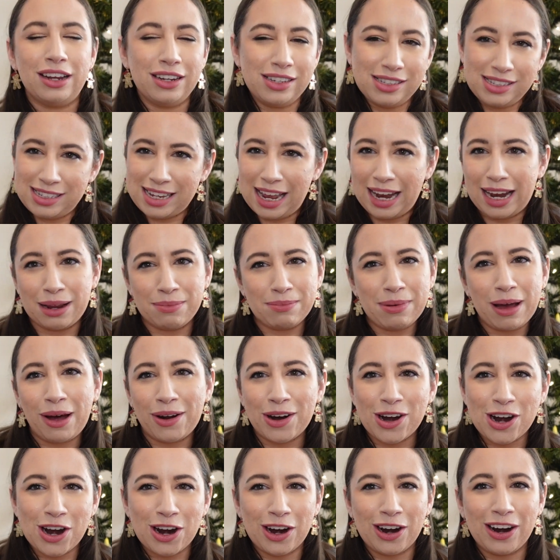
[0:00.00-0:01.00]
setting
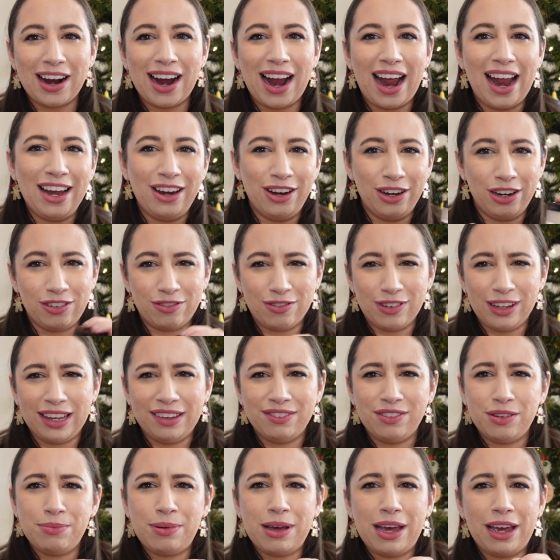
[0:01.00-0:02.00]
powder, and you don't really
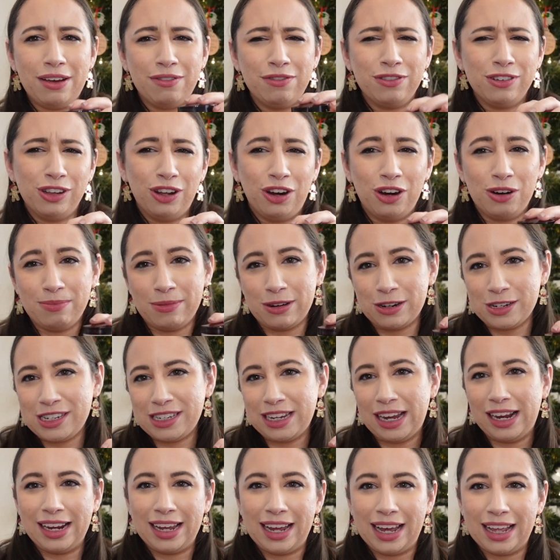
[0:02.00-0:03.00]
have to pay for Laura
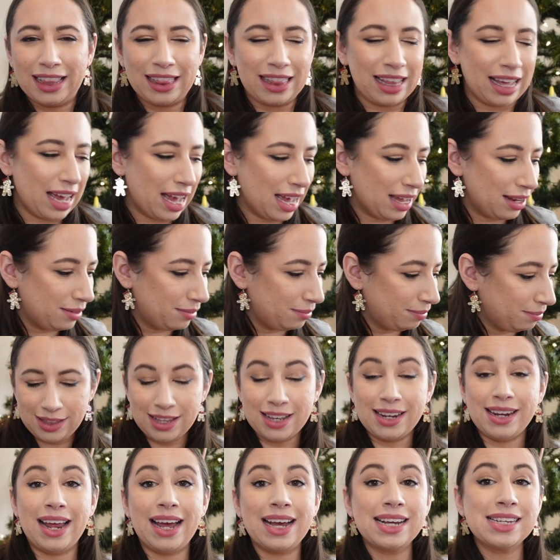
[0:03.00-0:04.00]
Mercier to get that.
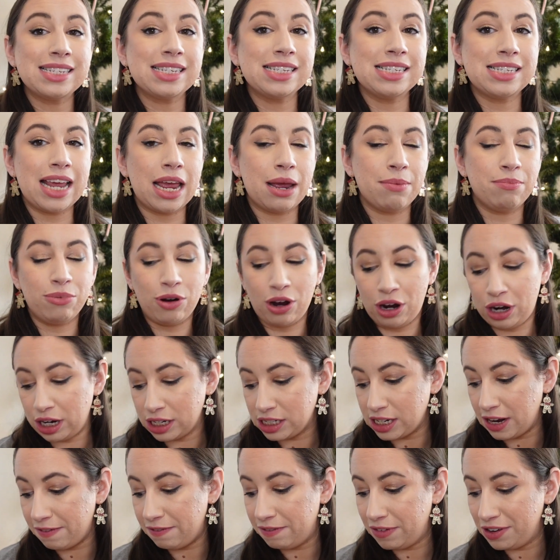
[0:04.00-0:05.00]
The next is a
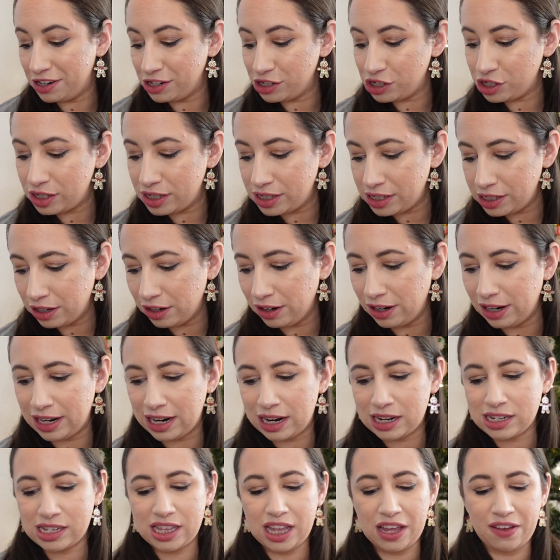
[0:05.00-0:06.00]
product I finished this year, and it
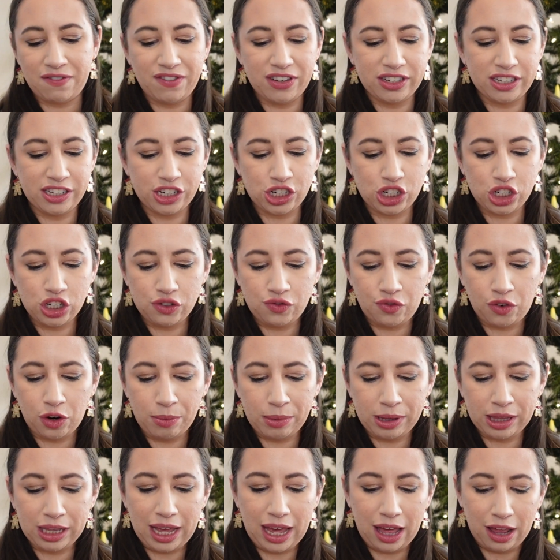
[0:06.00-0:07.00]
is the Physicians
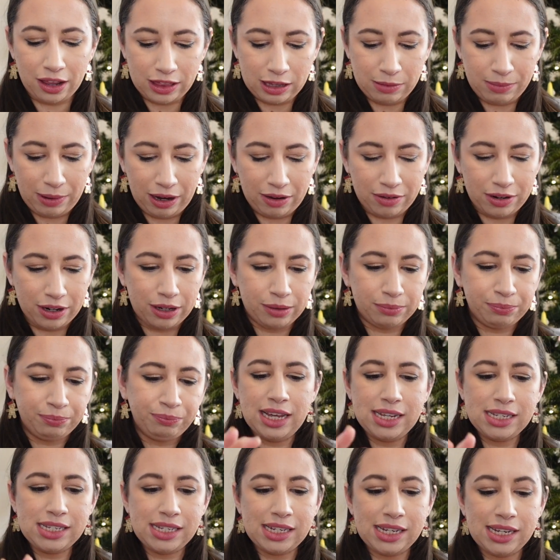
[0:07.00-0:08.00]
Formula Healthy Powder.
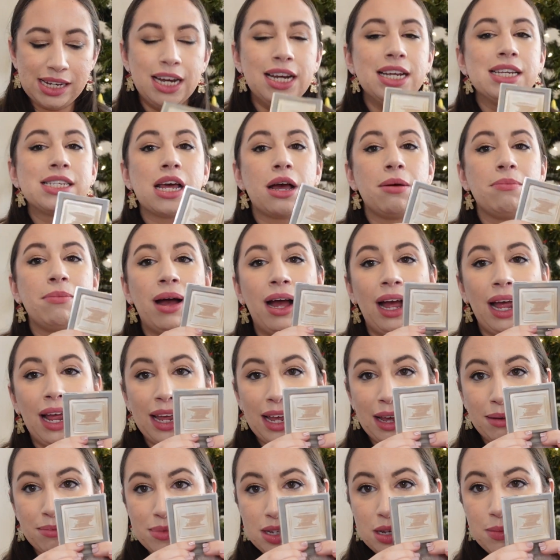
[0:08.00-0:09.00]
This is my
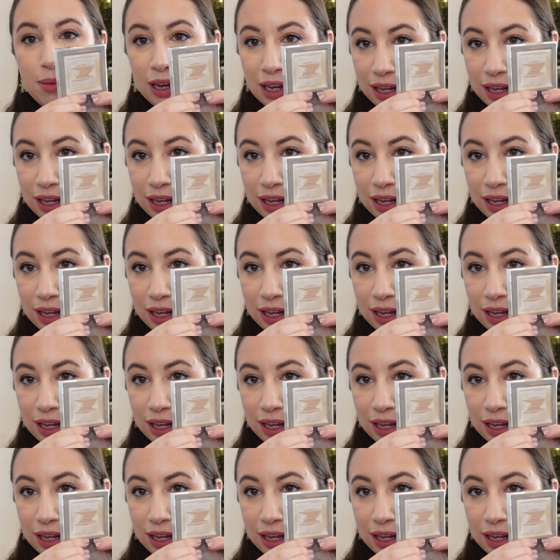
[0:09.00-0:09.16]
empty